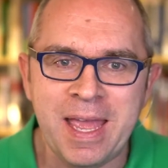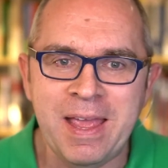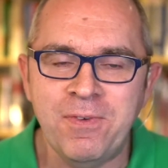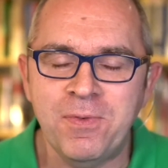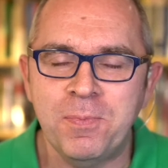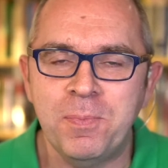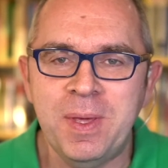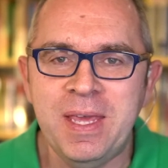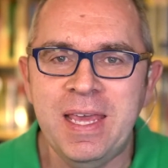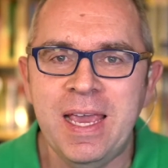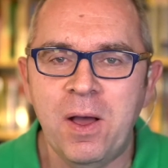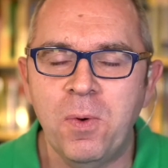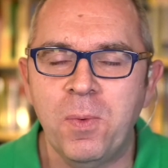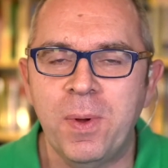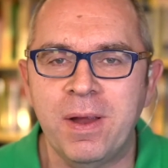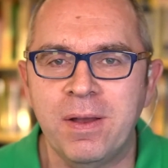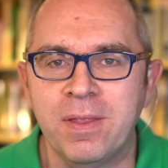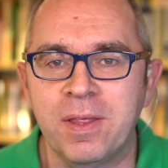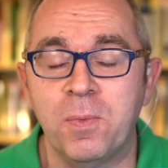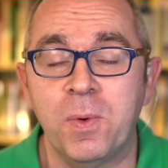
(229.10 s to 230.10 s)
be
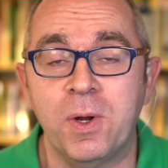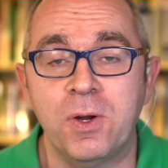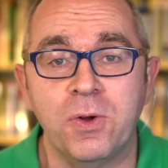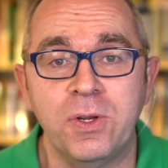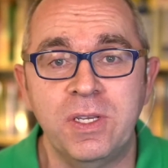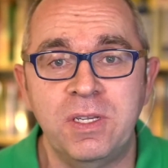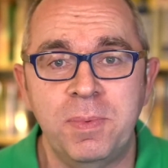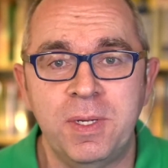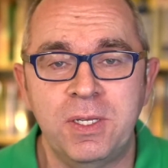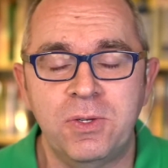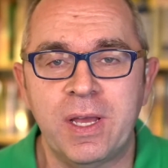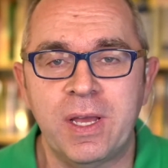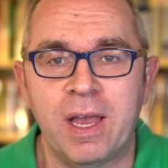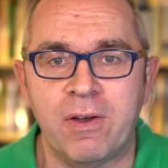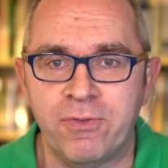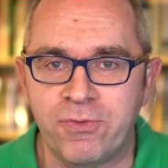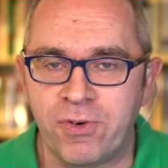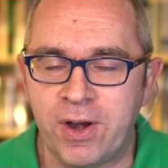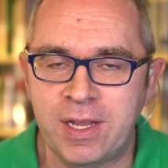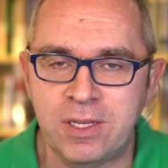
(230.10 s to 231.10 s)
aware that we're going to be doing
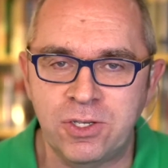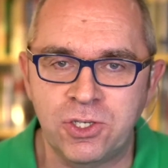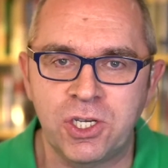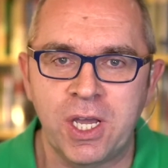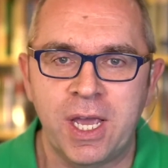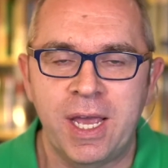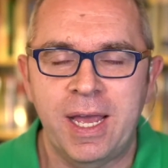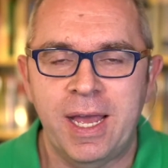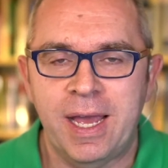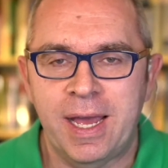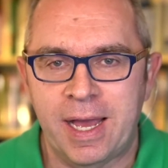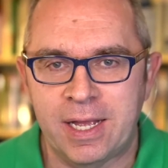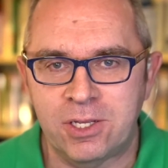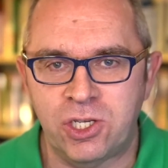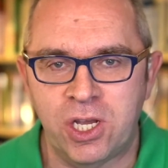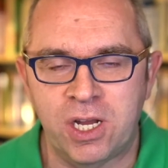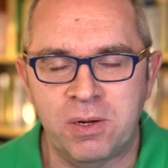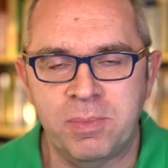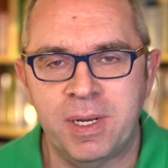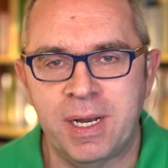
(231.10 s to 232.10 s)
a French, a
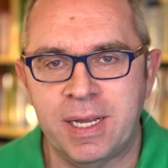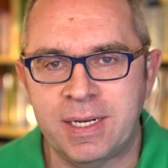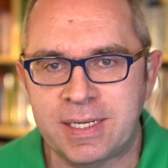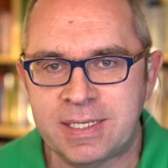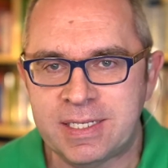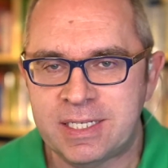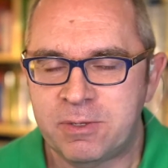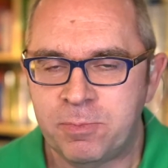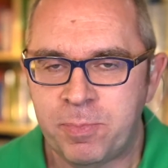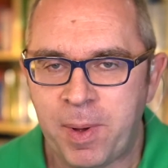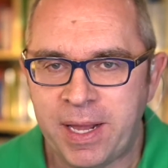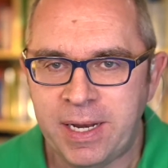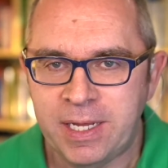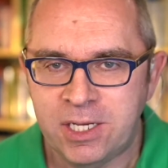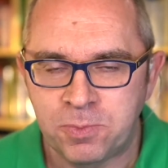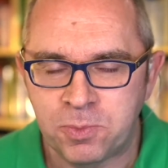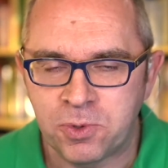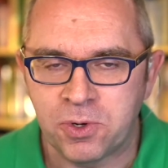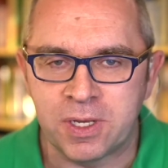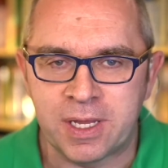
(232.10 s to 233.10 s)
German and a
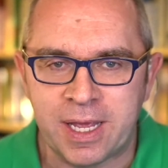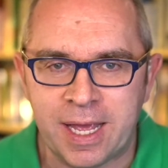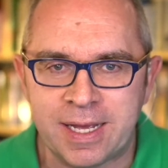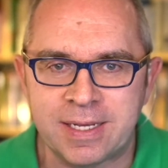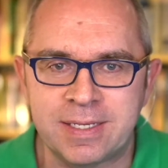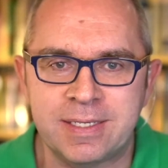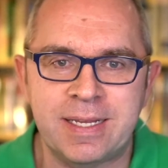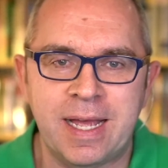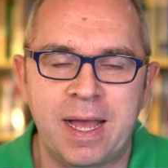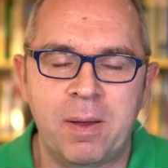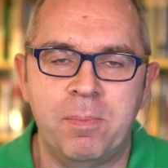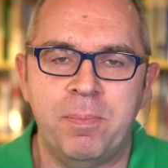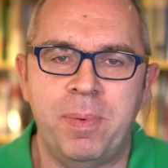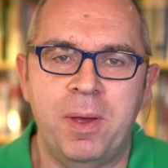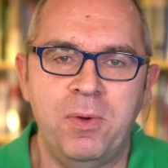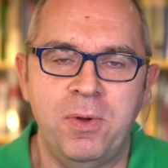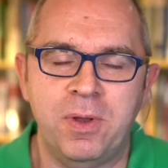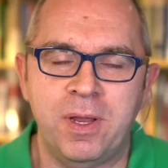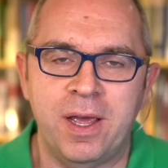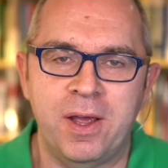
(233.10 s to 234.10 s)
Spanish broadcast
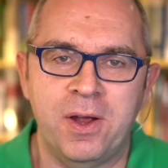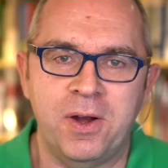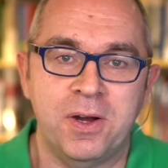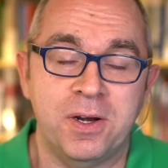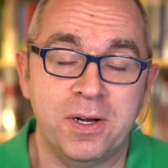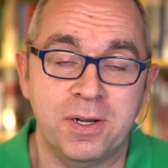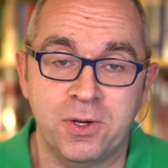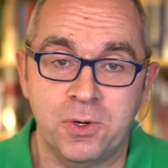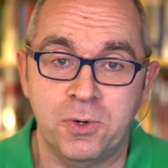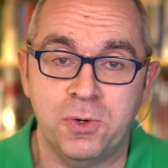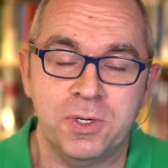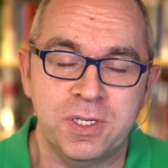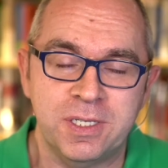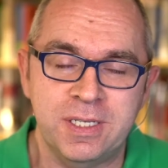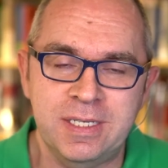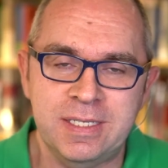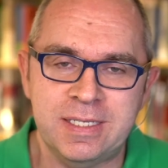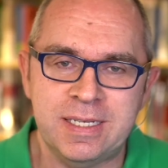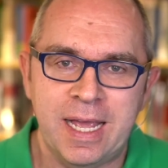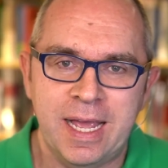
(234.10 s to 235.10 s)
about our
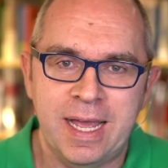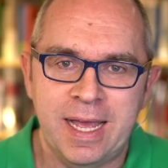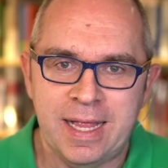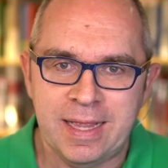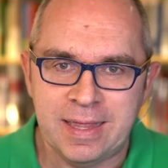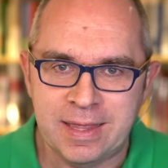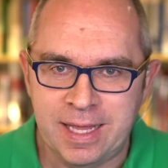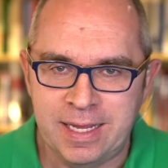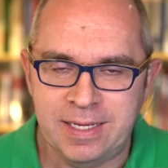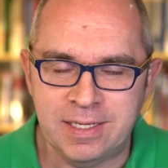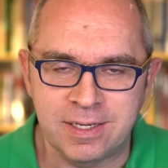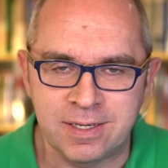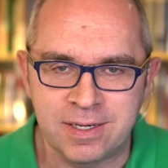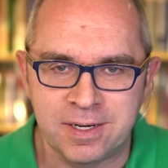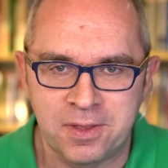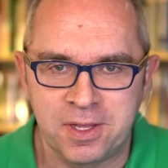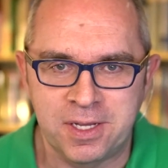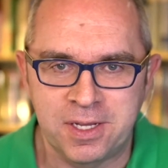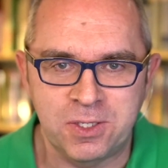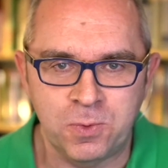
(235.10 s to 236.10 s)
courses
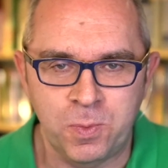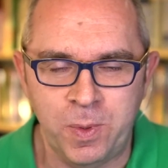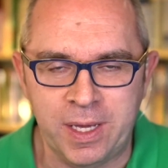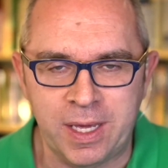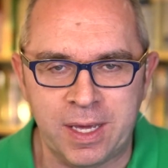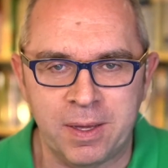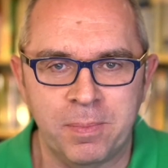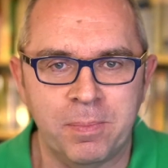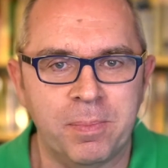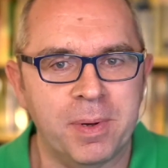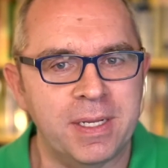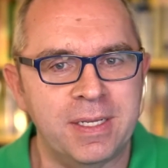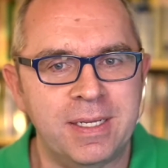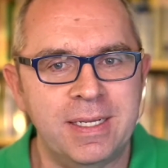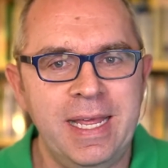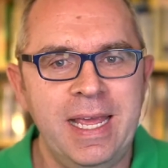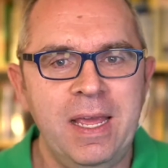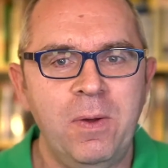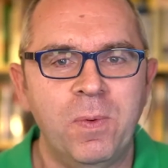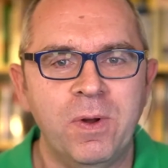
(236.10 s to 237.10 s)
later this week. But
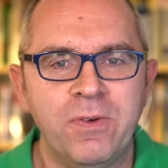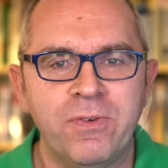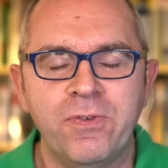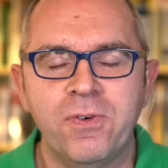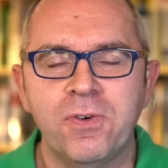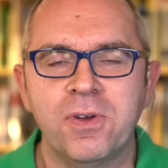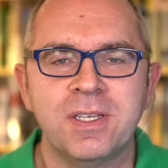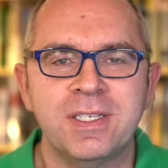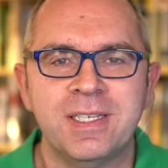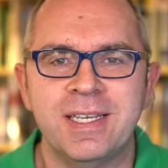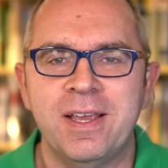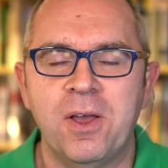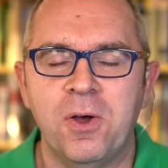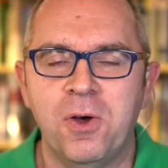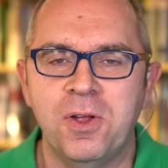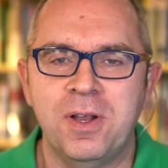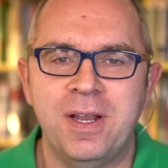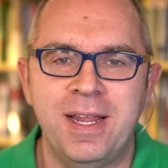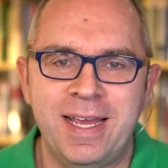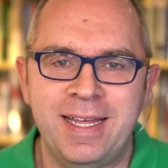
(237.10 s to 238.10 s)
today we're focusing
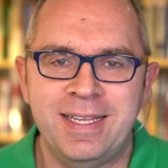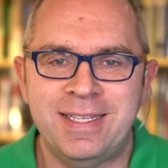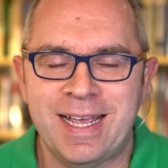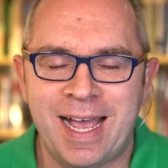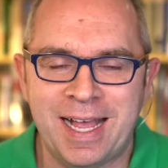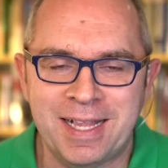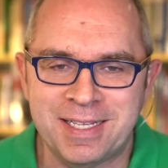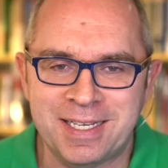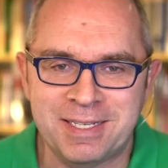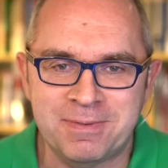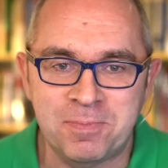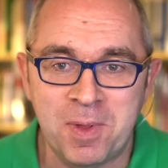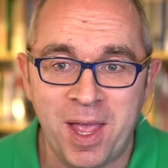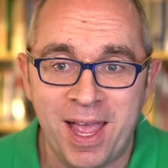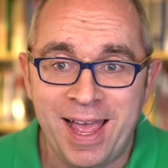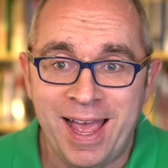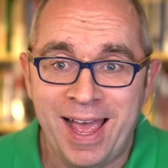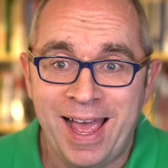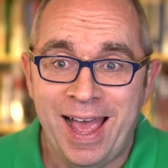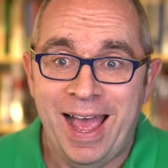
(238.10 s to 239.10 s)
on Italian.
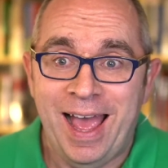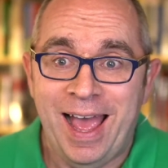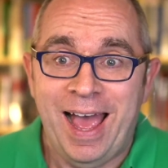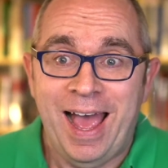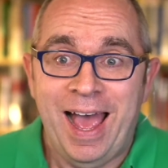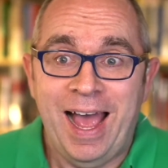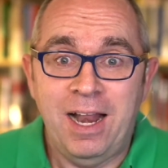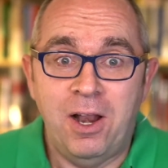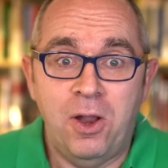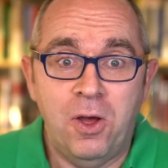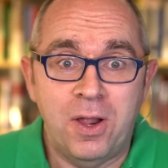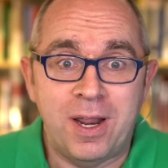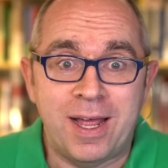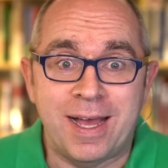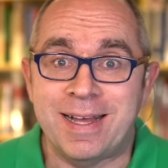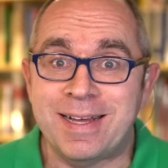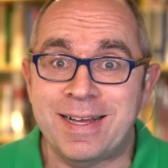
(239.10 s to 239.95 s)
Allora,